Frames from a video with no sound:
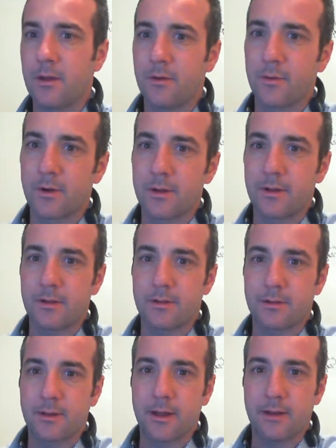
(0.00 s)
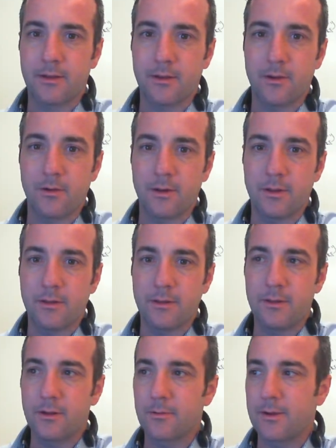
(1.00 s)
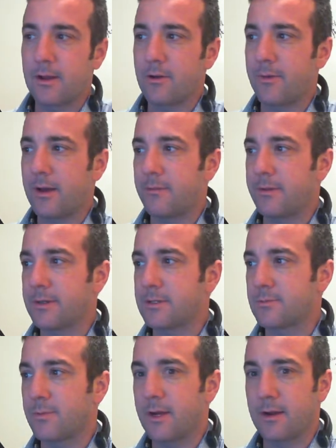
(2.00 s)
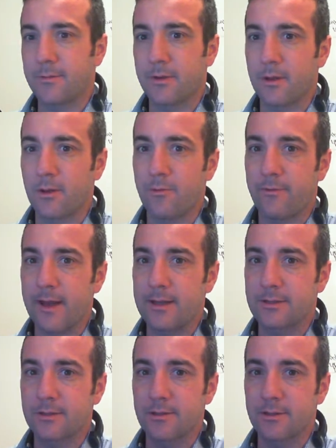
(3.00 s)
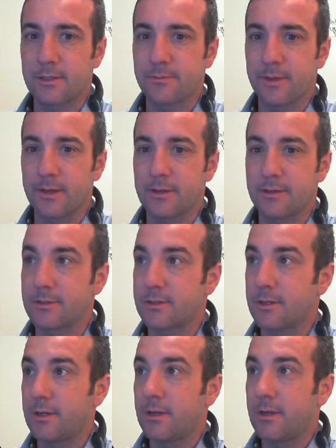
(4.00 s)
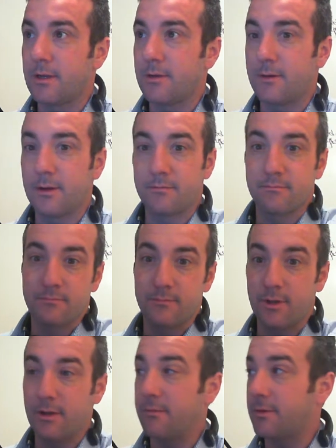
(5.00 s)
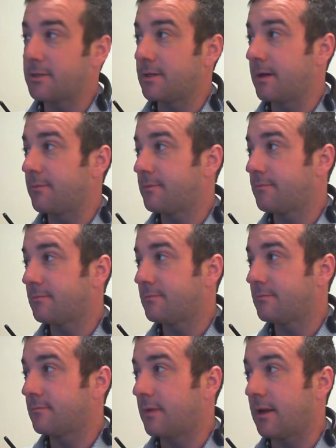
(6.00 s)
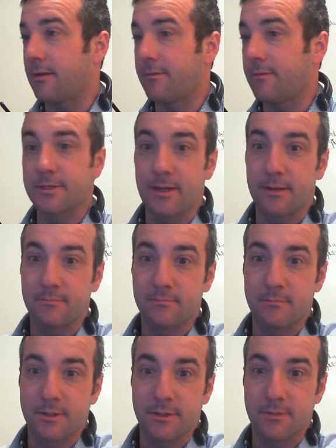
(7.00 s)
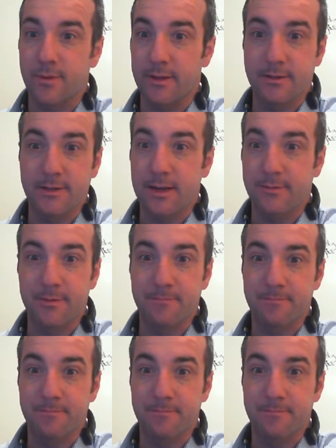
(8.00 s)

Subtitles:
we're going to kind of go a little roundabout, but I swear I'm going to go fast through this because, well, you don't have much time. I don't have much time. Let's just make this happen.